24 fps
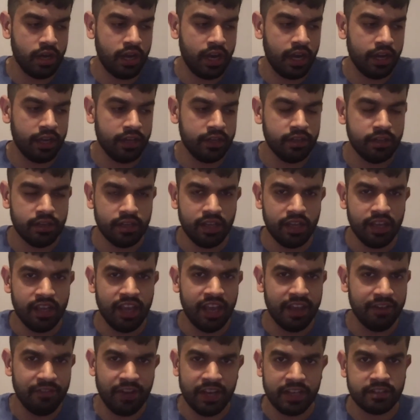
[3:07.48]
and
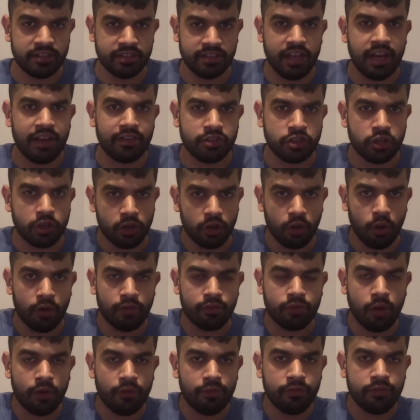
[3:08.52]
investors have shown a lot
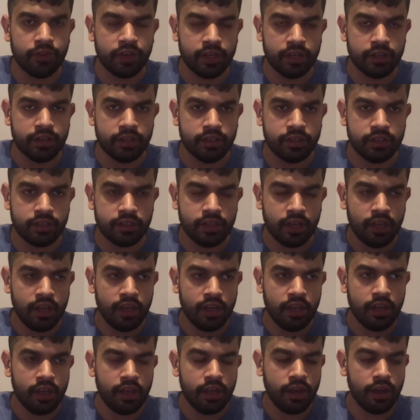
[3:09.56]
of confidence
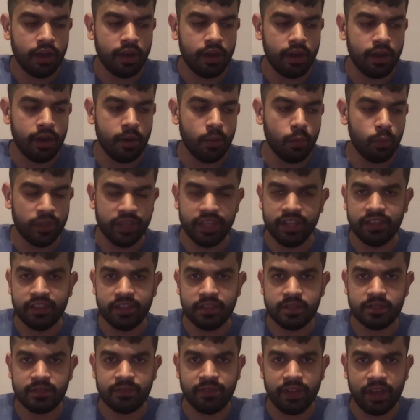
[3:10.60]
uh, within
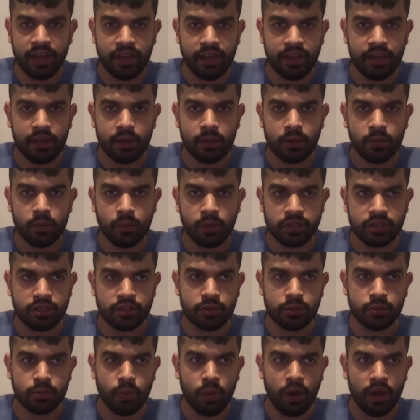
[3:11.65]
this sphere, which
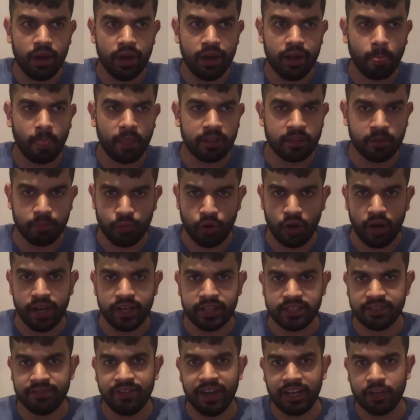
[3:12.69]
is why the
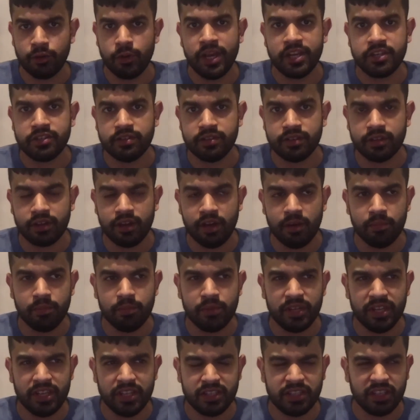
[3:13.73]
price, evaluation valuation of the
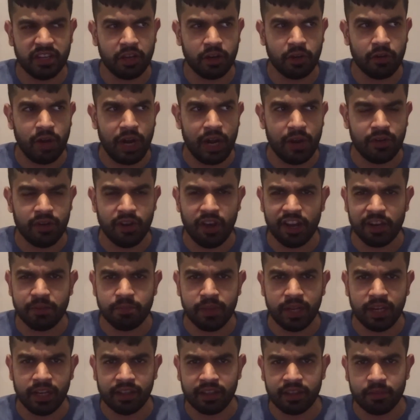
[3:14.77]
company, sitting around nine
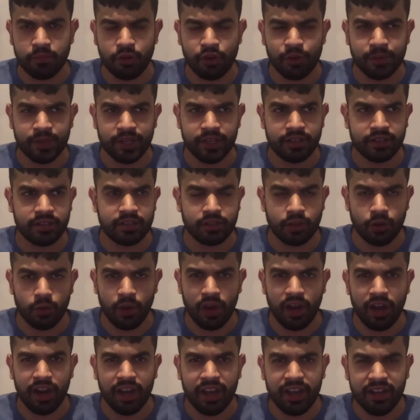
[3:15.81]
billion at the moment, is so
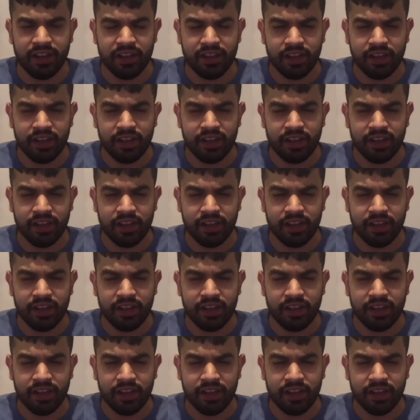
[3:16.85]
high.